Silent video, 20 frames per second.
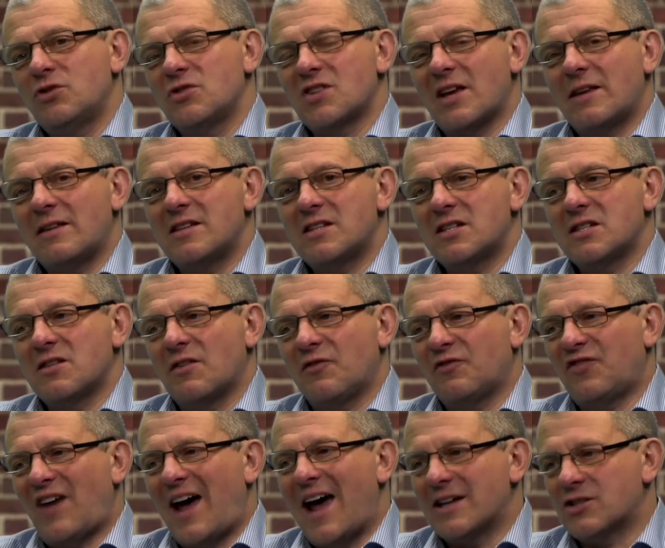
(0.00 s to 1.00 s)
you say this is a
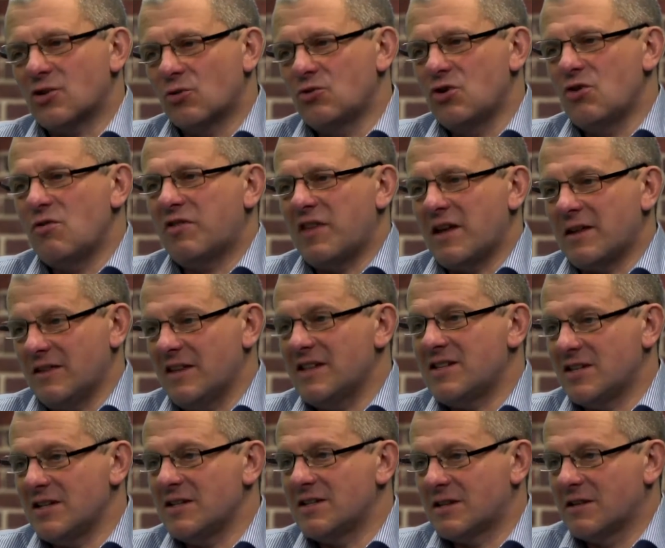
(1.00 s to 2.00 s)
fad, or do you think this
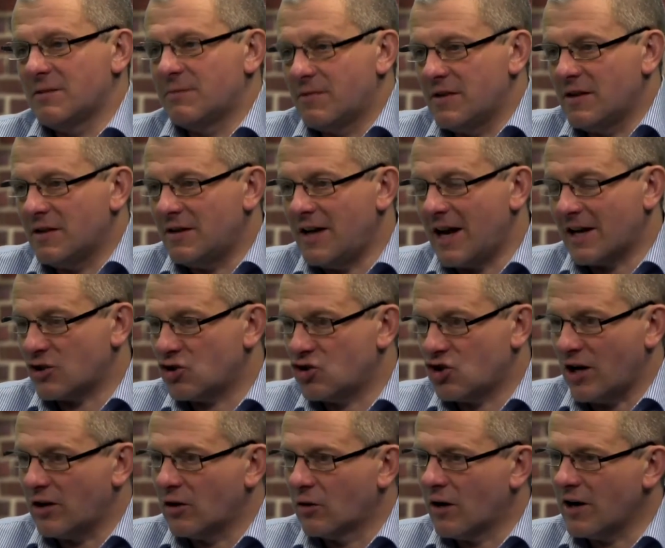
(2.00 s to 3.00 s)
is the next
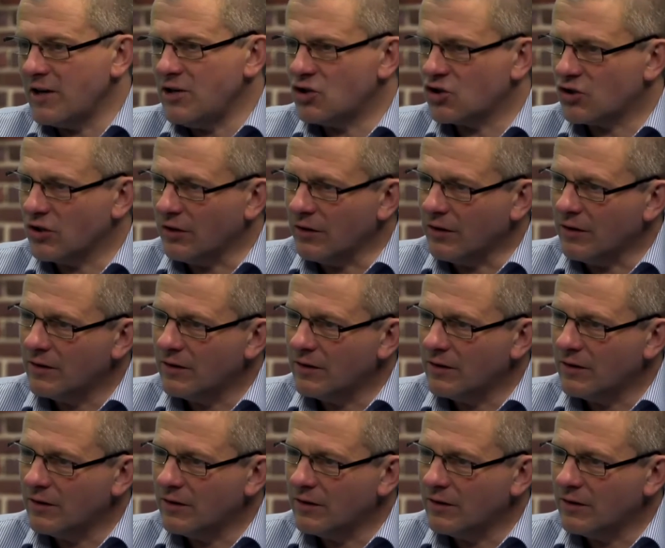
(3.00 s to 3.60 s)
generation?